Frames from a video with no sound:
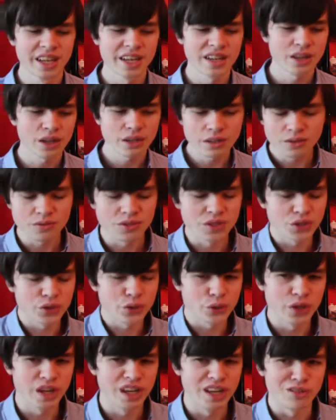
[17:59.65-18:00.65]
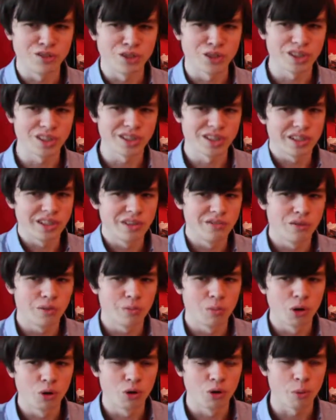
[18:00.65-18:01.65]
kind of strange to see for
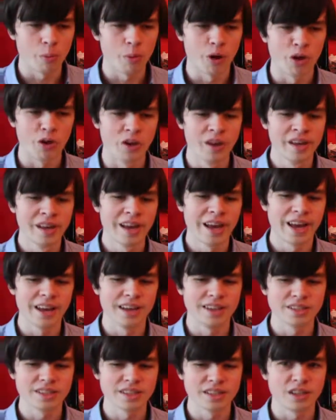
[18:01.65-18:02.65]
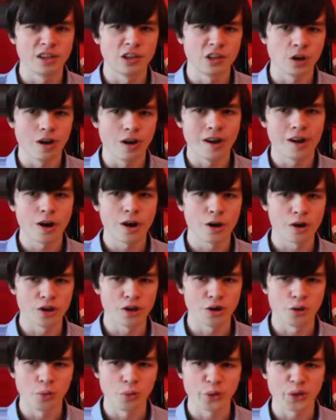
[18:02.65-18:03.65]
Pokemon. Uh, seeing
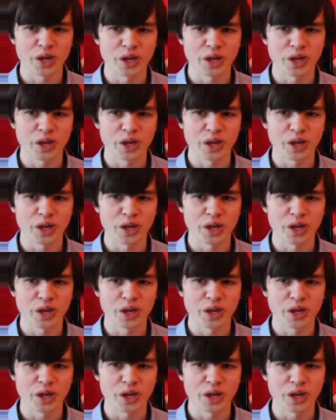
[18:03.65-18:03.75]
Lucario with